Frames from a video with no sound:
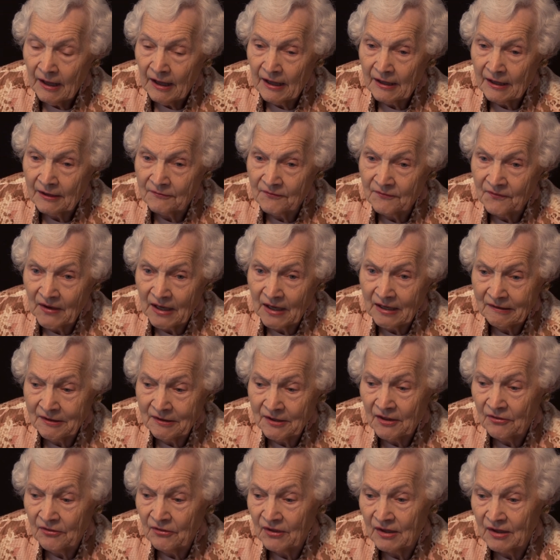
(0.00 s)
and
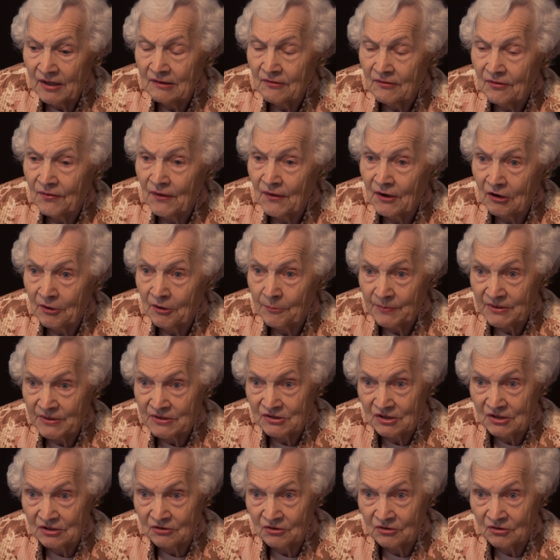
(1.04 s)
finally the
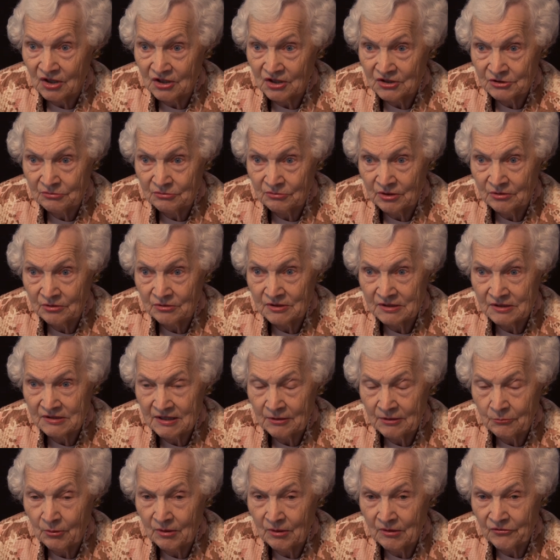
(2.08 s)
therapist at Crossroads
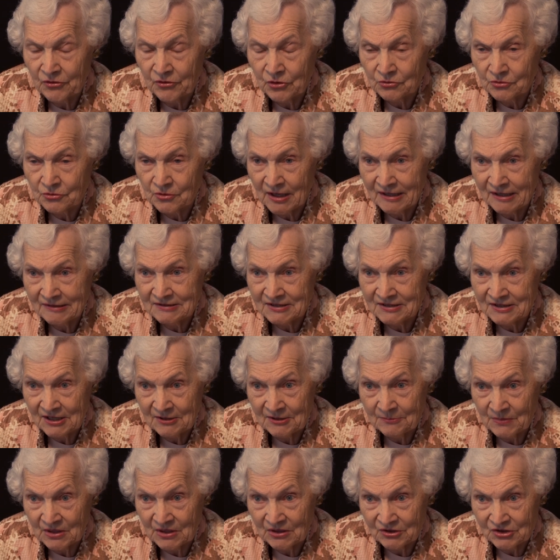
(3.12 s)
said, well, have you tried
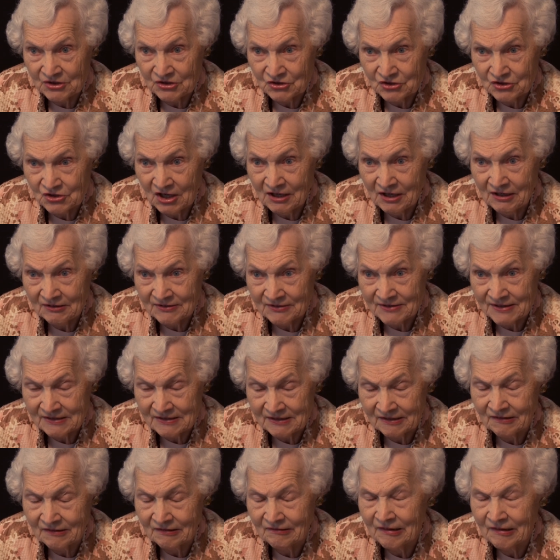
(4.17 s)
St. Mary's Child
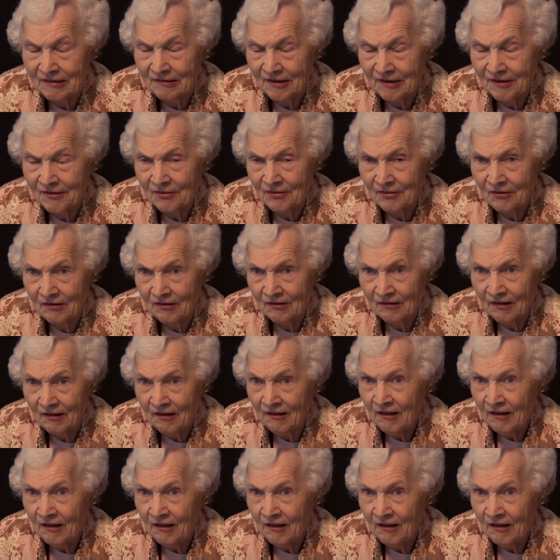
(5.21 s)
Center? And I thought,